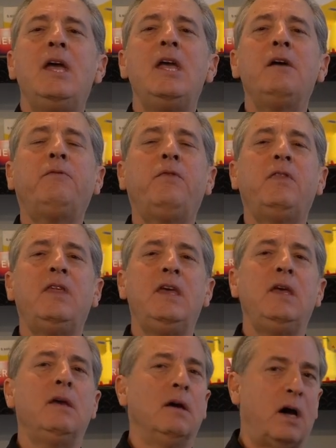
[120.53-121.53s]
If
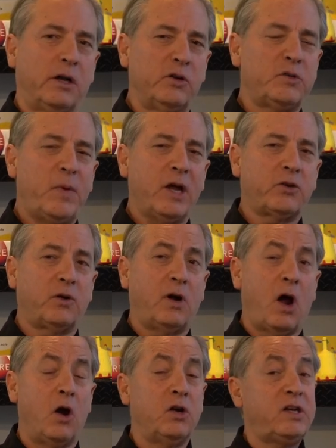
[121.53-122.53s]
the 100 spectra
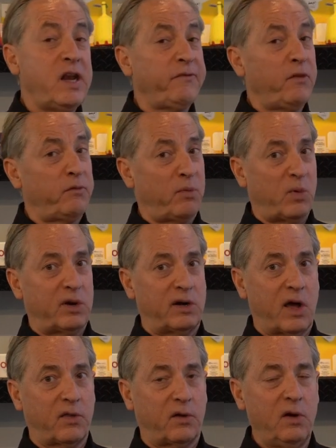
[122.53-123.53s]
are different from one
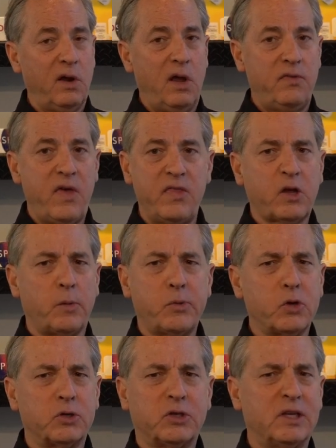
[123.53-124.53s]
another, then the
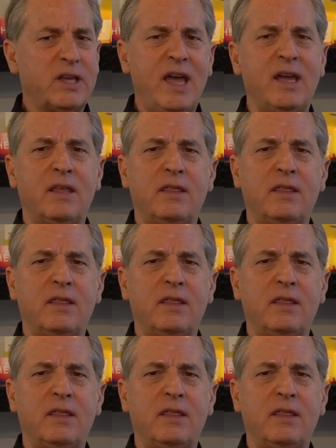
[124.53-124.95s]
computer says, hey,